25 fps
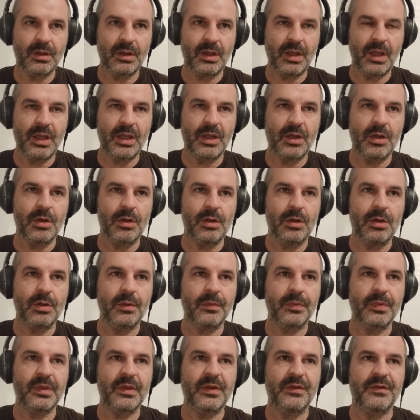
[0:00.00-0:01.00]
In
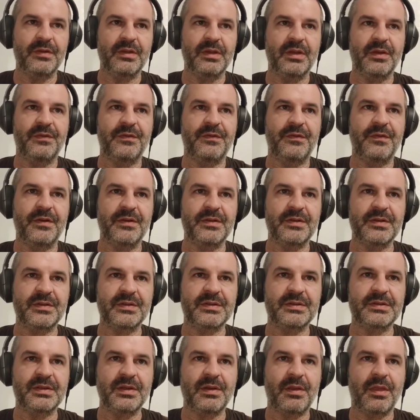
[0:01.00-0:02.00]
Go, the
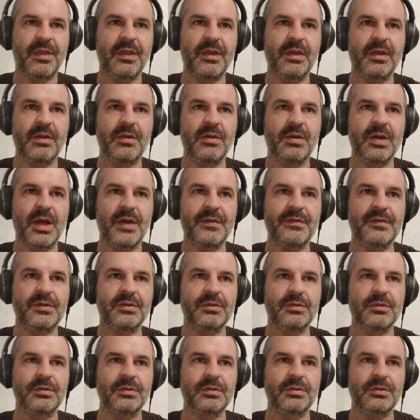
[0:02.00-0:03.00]
first thing you have
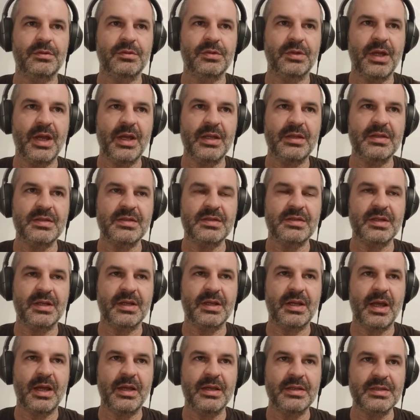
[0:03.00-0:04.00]
to get is the
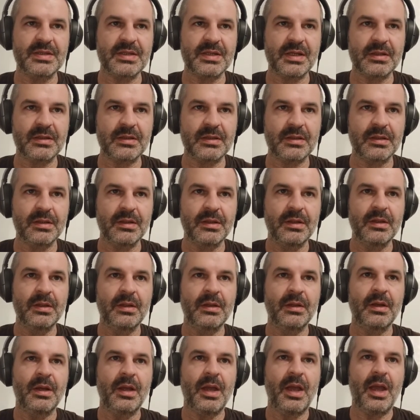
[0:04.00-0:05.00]
client set,
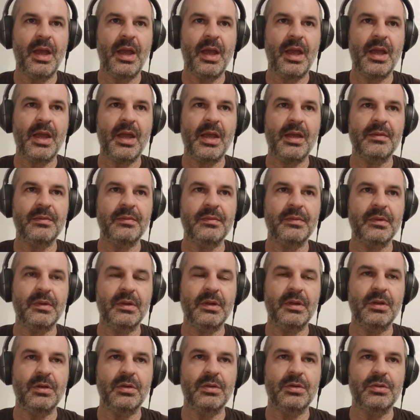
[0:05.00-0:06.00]
and
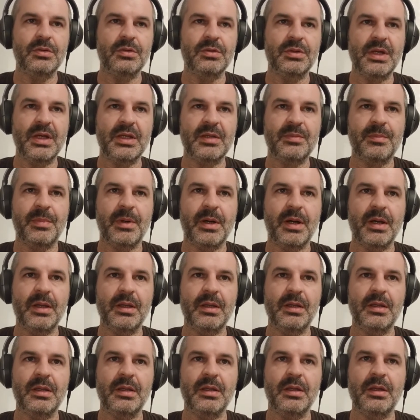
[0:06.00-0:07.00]
you do that by
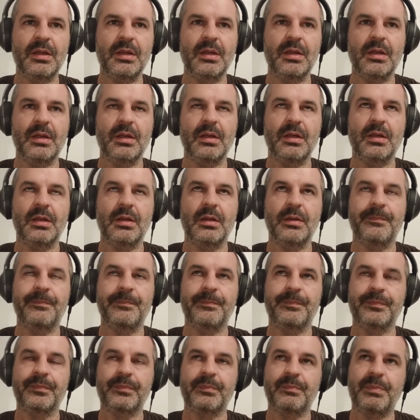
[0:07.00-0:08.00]

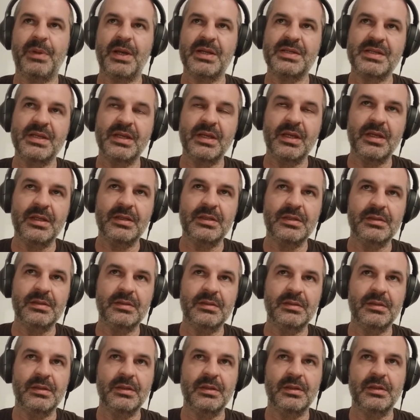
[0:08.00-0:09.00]
passing it
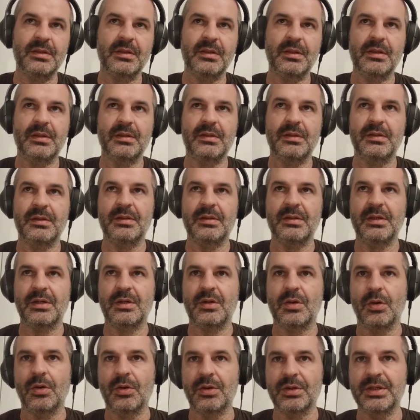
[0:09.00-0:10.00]
the
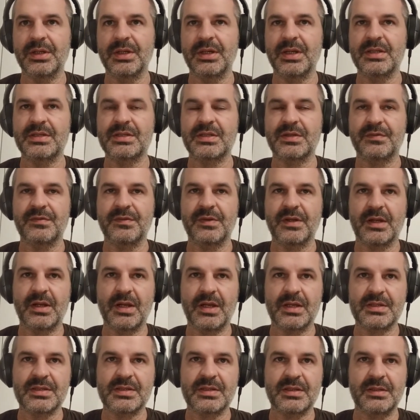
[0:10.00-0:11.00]
coordinates of the
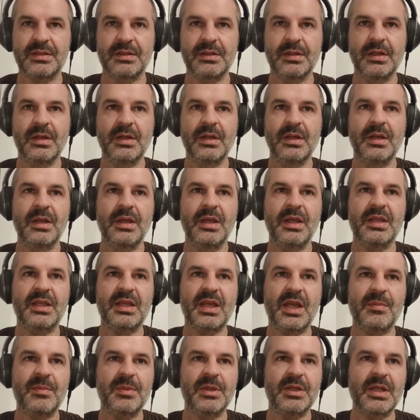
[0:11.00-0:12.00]
cluster. It
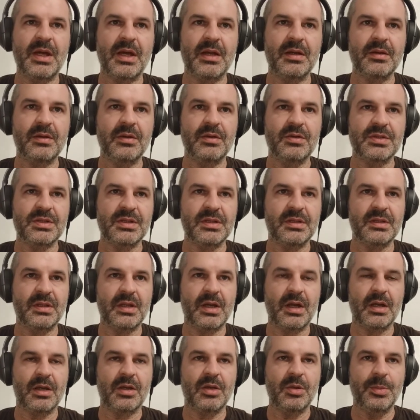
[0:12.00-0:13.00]
can be done using
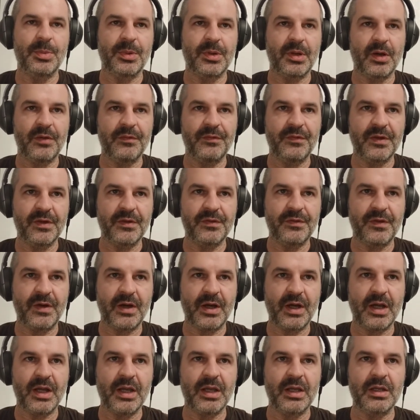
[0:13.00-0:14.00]
a kubeconfig
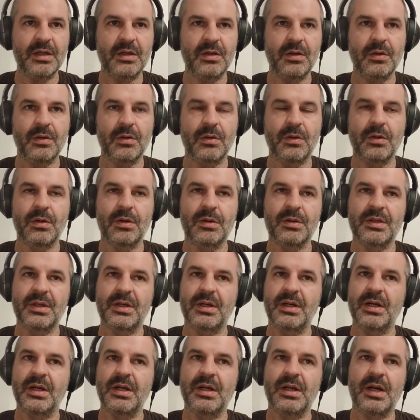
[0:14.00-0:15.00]
file, or
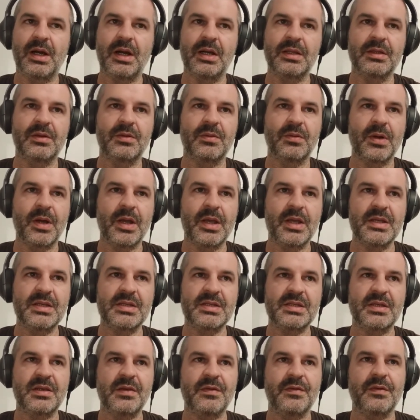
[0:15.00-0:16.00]
there are other
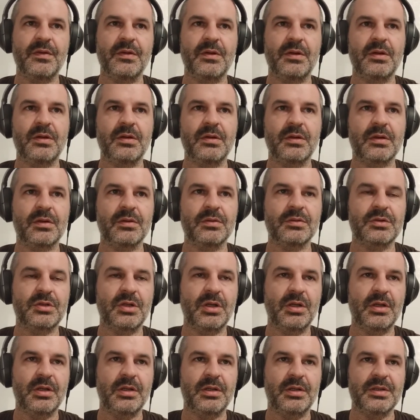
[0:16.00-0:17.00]
ways if your
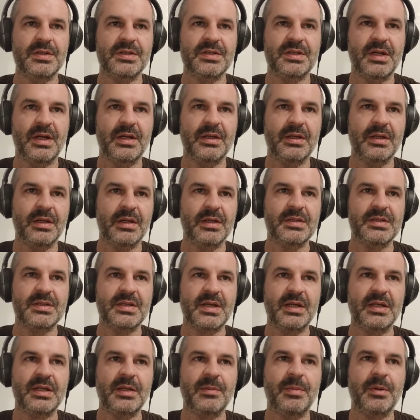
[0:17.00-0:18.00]
controller is running
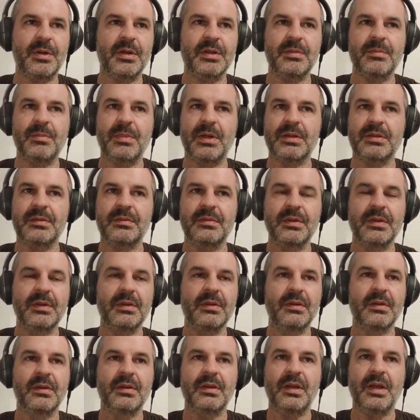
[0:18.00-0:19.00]
inside a pod, but
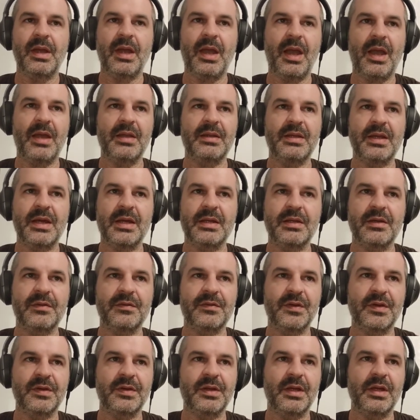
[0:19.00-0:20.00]
at the end
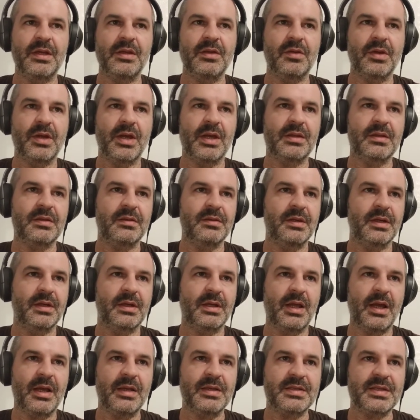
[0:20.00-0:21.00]
of the day you get the
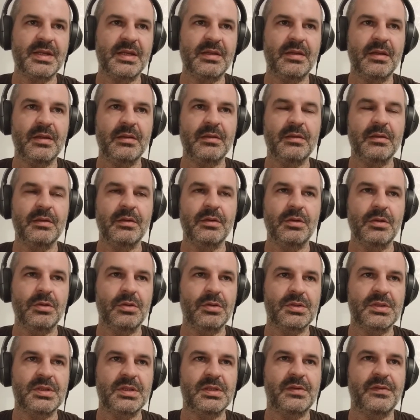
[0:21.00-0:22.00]
client set and you
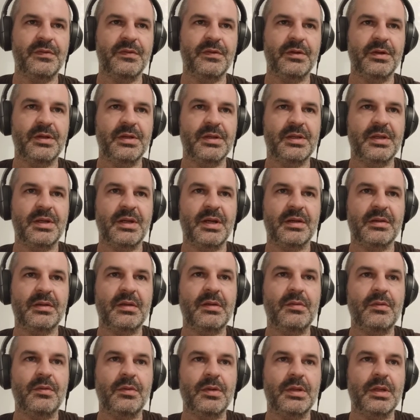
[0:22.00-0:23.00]
use it for
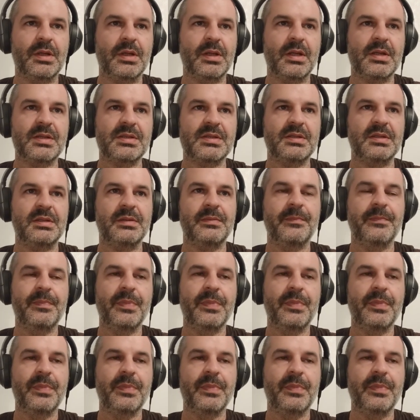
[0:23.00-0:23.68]
interacting with the cluster.